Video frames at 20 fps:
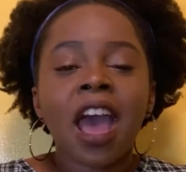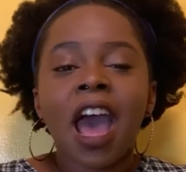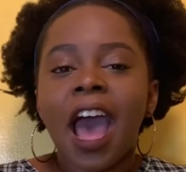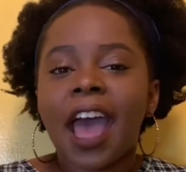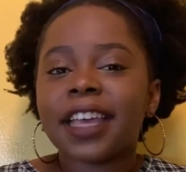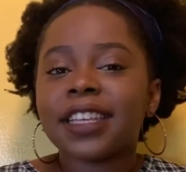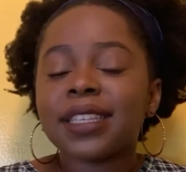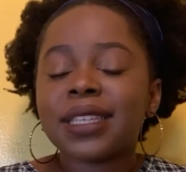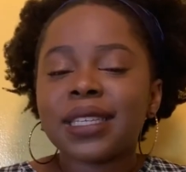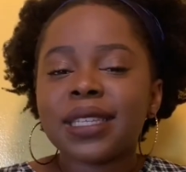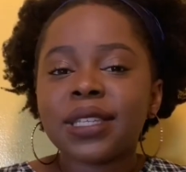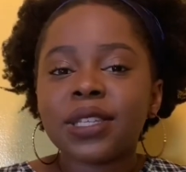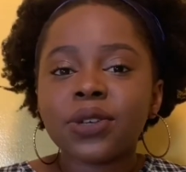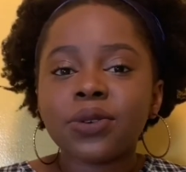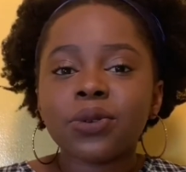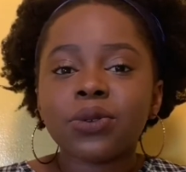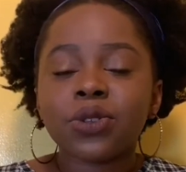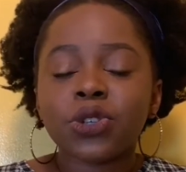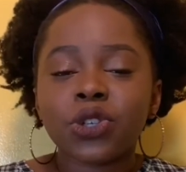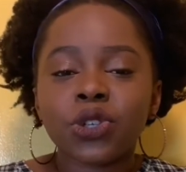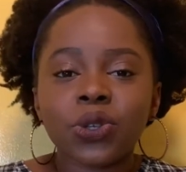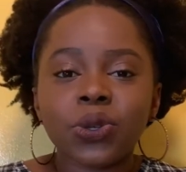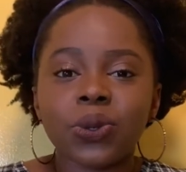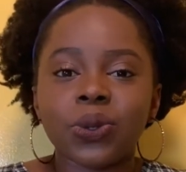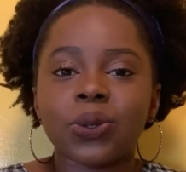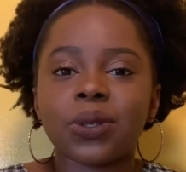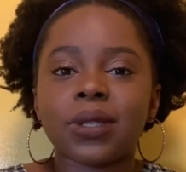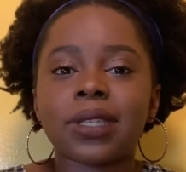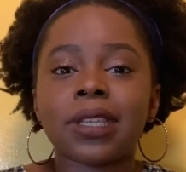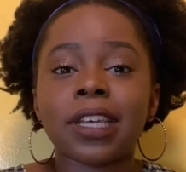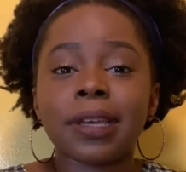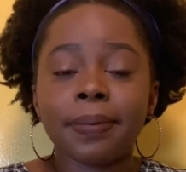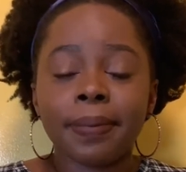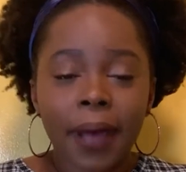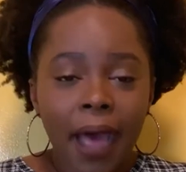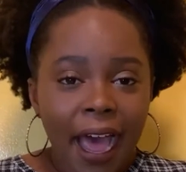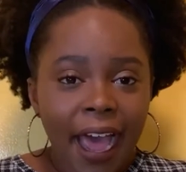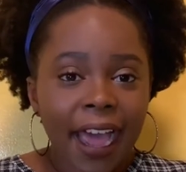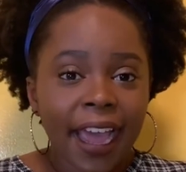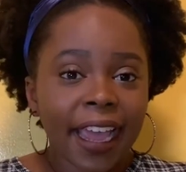I still choose to
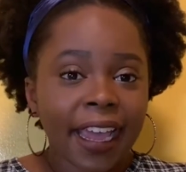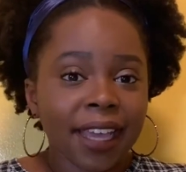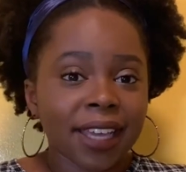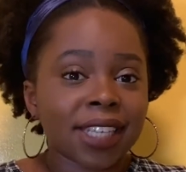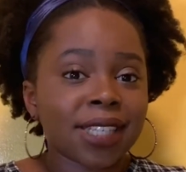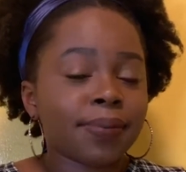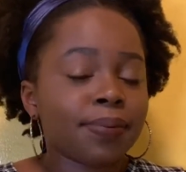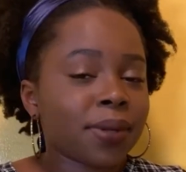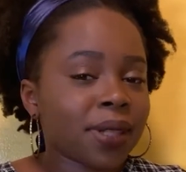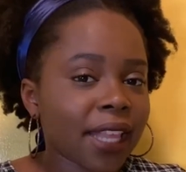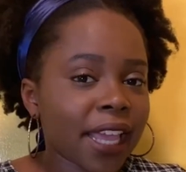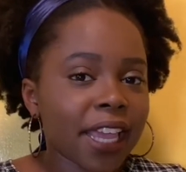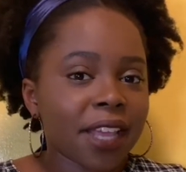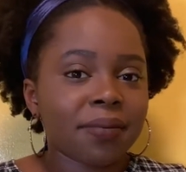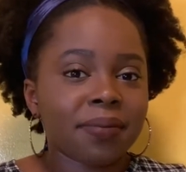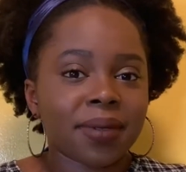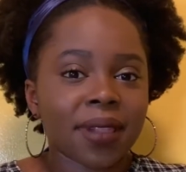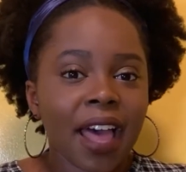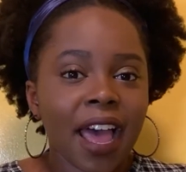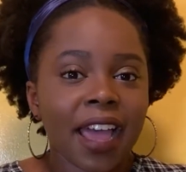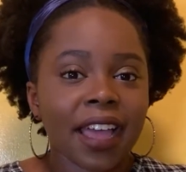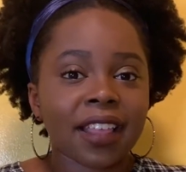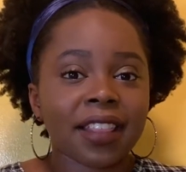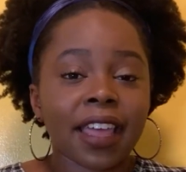buy plain black.